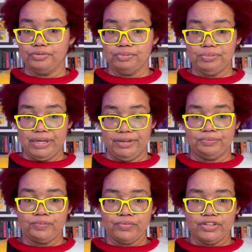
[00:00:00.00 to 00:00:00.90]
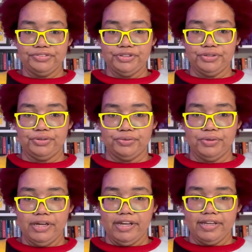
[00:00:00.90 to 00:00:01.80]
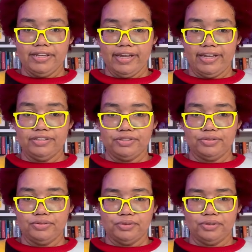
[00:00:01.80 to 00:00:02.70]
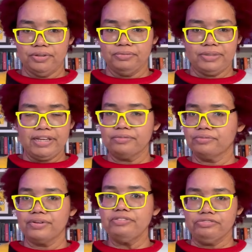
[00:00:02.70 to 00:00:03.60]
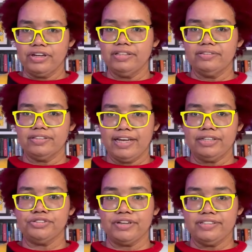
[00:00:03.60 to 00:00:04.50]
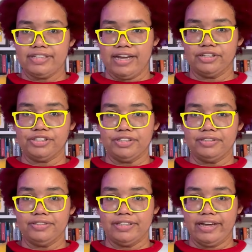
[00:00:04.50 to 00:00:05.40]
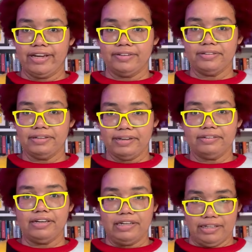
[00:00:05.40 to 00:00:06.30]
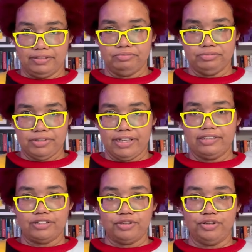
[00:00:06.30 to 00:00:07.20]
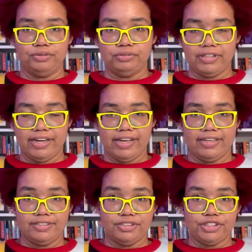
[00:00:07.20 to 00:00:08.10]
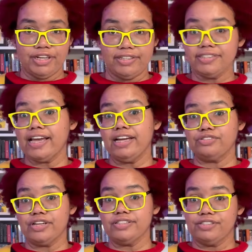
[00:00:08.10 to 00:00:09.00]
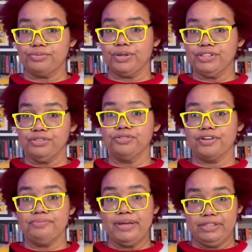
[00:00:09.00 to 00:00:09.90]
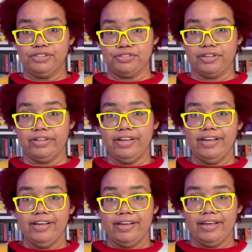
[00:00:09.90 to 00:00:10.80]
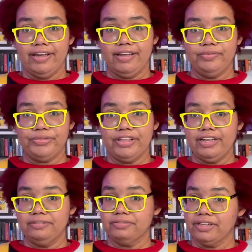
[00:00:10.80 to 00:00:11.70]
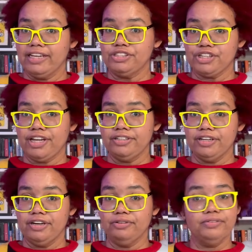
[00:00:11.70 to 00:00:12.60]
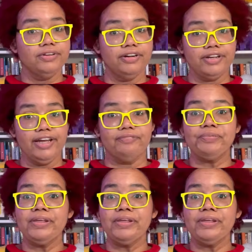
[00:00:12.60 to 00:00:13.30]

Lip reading: would be to cancel or refund that transaction that occurred that has Jane's address is 123 Main Street, and then let Jane know, okay,